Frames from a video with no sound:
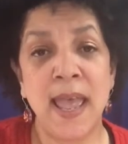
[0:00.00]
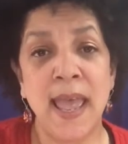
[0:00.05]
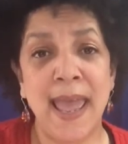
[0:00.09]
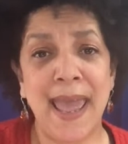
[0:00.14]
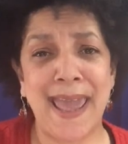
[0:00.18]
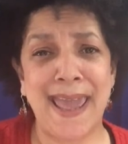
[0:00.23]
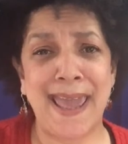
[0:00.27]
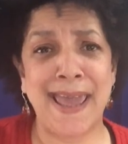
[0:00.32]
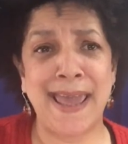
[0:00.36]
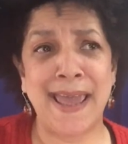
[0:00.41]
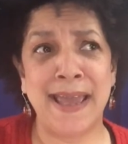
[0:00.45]

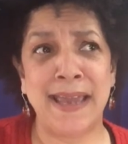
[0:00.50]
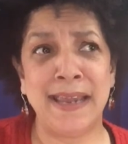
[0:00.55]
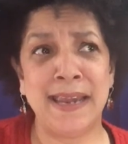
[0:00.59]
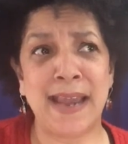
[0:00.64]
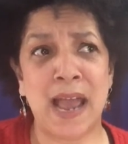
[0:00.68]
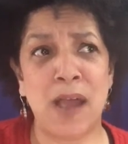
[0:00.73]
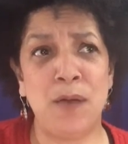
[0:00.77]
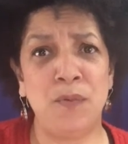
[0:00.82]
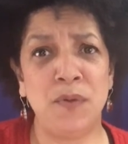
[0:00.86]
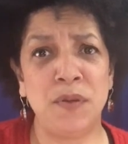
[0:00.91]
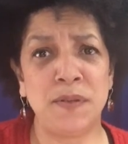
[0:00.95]
And
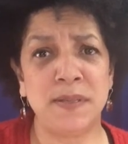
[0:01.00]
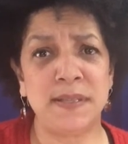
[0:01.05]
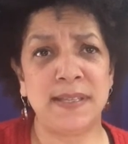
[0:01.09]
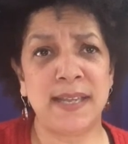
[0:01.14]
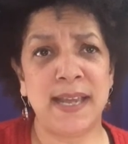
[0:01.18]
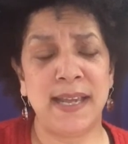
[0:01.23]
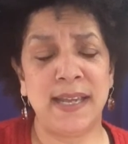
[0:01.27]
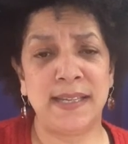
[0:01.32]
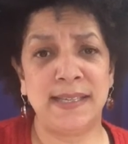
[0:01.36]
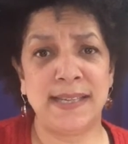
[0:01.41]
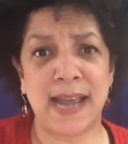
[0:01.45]
I will
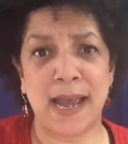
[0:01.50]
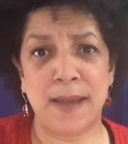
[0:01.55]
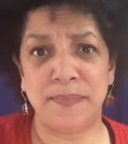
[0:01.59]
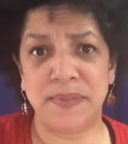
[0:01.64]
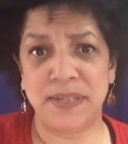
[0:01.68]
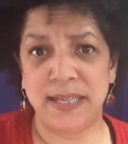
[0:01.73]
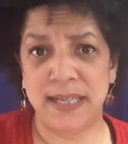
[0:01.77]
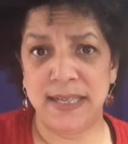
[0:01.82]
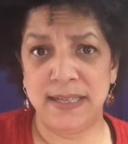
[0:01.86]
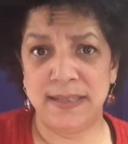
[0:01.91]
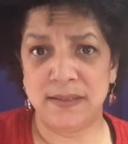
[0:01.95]
say
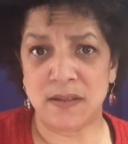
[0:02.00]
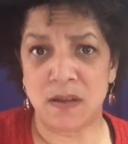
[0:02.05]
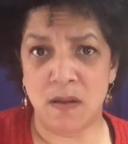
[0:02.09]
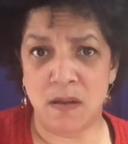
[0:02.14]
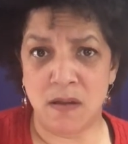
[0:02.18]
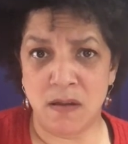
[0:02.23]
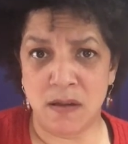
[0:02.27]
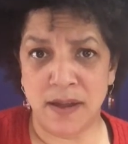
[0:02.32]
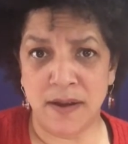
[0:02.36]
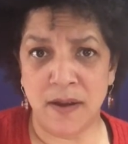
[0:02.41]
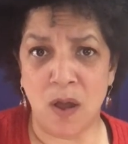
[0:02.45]
Adoptees
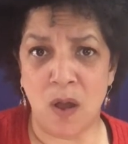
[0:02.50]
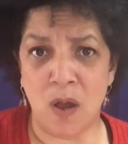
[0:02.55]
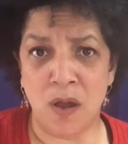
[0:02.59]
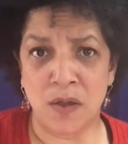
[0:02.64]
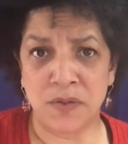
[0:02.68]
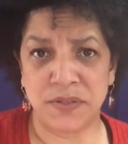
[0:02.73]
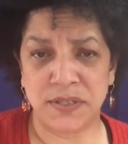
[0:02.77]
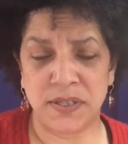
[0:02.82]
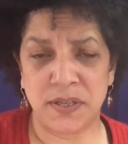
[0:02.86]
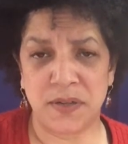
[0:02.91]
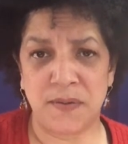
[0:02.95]
On
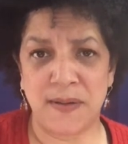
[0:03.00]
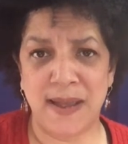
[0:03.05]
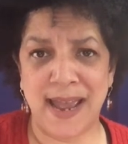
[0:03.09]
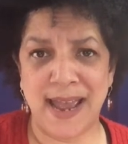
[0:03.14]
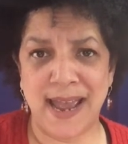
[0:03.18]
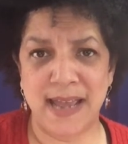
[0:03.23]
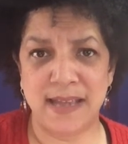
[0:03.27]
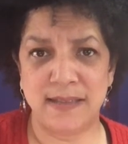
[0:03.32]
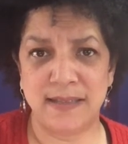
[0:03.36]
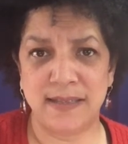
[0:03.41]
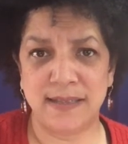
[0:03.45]
also
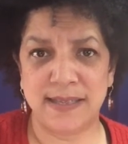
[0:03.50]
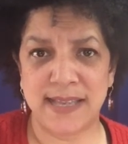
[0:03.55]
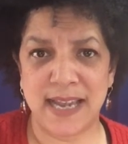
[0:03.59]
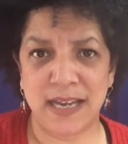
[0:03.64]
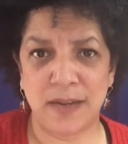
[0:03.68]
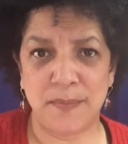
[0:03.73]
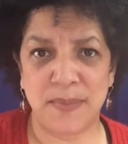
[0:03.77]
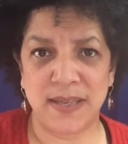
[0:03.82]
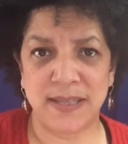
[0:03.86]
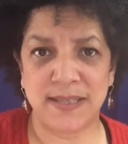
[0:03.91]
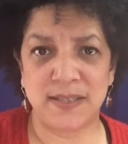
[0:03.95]
has
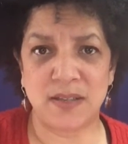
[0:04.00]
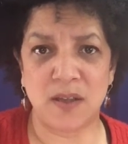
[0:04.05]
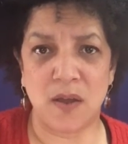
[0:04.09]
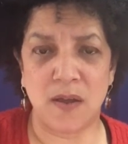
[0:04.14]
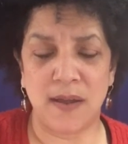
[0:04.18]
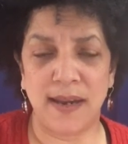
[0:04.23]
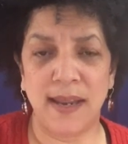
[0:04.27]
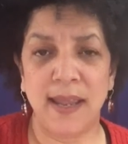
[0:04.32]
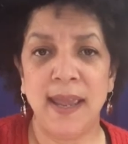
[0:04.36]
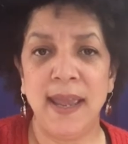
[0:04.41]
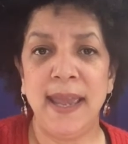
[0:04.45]
segments
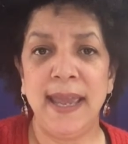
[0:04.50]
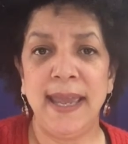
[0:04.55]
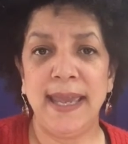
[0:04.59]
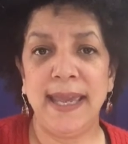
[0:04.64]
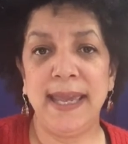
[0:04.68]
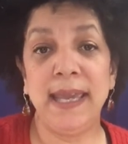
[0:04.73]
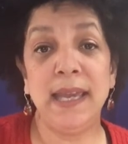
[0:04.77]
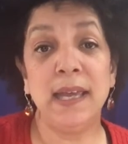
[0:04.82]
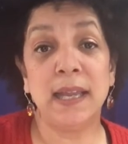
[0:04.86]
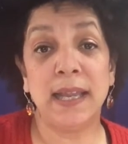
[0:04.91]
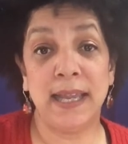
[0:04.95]
on
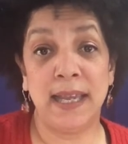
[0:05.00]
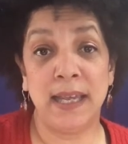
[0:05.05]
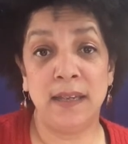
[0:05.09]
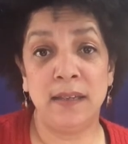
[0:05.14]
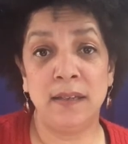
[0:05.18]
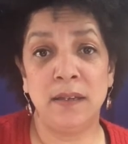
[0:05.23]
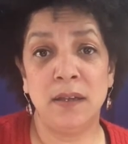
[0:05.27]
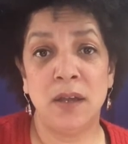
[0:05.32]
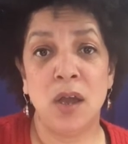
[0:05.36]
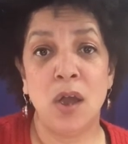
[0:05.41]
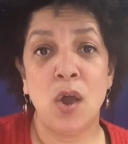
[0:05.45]

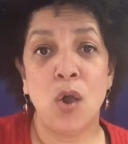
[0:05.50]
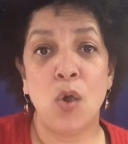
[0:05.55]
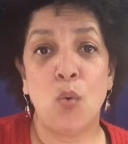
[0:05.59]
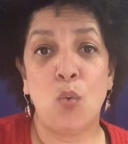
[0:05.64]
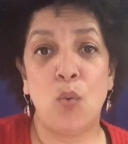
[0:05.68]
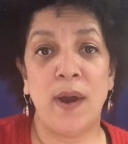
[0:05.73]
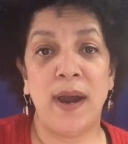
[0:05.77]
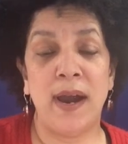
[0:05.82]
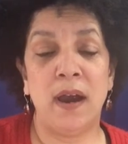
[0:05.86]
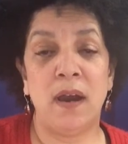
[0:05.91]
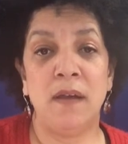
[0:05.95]
healing,
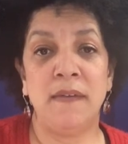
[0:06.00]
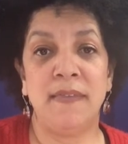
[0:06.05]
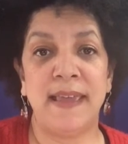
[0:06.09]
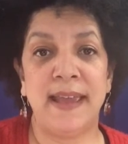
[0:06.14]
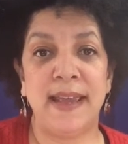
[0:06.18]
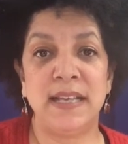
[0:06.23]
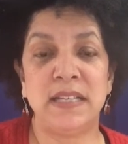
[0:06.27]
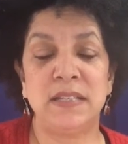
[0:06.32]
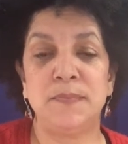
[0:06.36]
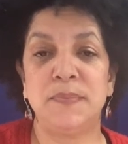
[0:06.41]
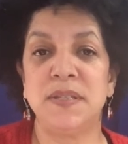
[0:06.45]
where
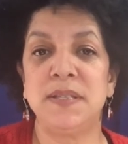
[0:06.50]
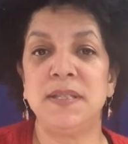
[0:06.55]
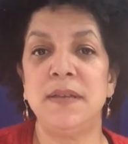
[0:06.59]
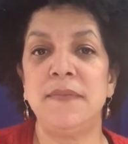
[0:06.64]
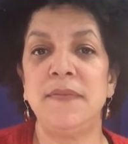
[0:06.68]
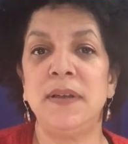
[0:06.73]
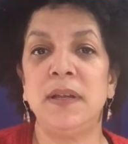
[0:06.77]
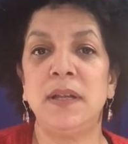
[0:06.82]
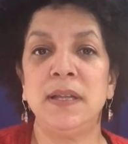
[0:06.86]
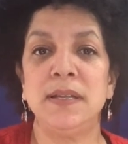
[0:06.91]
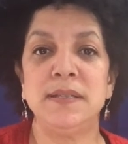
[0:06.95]
they
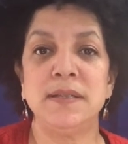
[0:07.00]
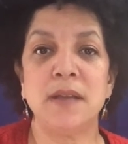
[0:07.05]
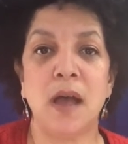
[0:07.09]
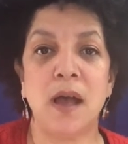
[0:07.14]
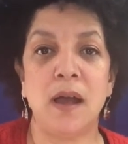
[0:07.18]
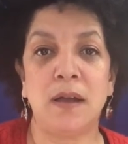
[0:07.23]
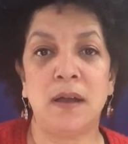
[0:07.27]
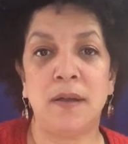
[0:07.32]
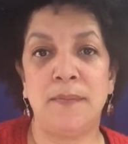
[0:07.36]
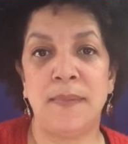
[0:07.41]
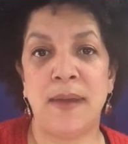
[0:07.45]
specifically
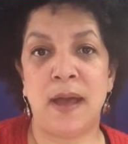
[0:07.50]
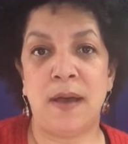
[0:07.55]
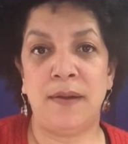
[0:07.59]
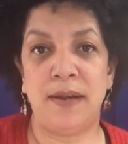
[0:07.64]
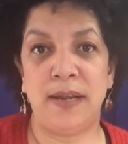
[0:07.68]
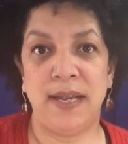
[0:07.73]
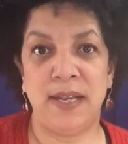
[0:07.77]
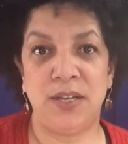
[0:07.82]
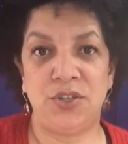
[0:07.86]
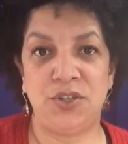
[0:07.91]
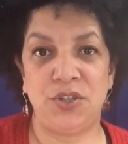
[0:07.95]
talk about
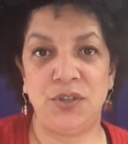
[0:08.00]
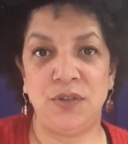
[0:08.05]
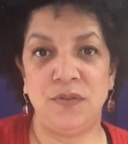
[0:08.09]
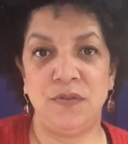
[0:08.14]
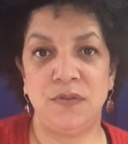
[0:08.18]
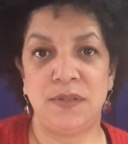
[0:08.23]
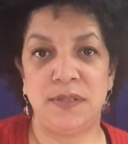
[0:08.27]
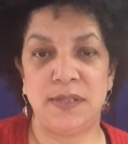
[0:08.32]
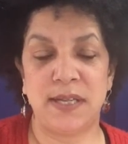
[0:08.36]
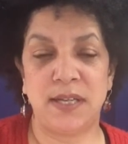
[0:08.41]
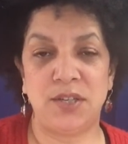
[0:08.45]

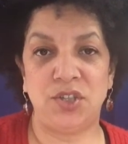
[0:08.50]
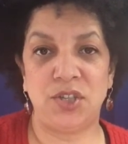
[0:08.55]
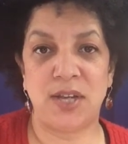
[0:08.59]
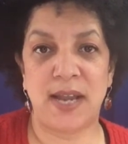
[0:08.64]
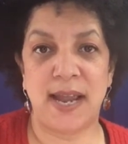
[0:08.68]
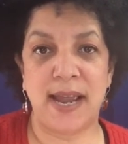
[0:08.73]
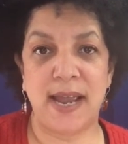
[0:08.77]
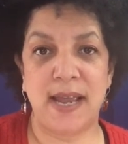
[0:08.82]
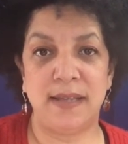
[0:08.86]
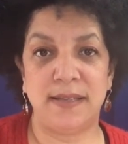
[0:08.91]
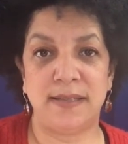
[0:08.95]
issues such
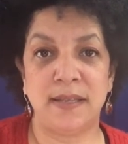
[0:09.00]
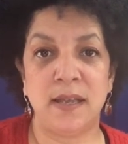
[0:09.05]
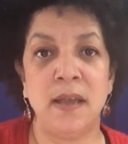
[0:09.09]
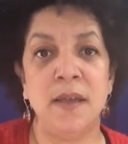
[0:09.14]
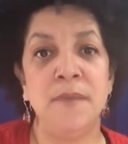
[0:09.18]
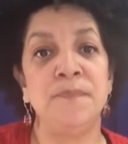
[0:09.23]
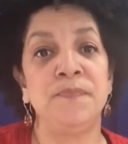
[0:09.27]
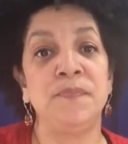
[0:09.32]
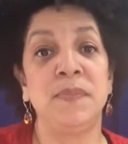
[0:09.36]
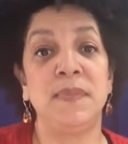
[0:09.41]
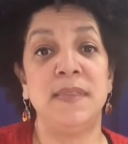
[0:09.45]
as
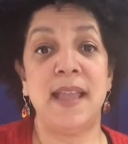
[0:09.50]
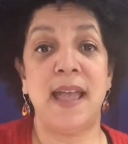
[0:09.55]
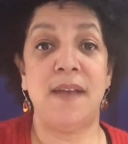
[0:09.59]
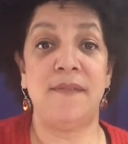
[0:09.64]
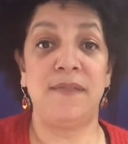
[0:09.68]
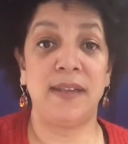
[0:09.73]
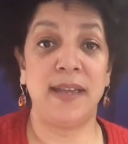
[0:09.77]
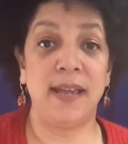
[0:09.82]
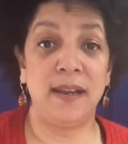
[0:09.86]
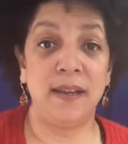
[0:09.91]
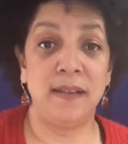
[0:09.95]

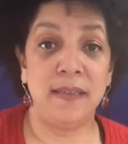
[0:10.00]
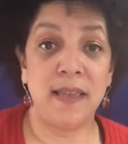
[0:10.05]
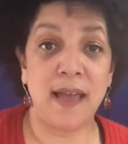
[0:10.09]
navigating the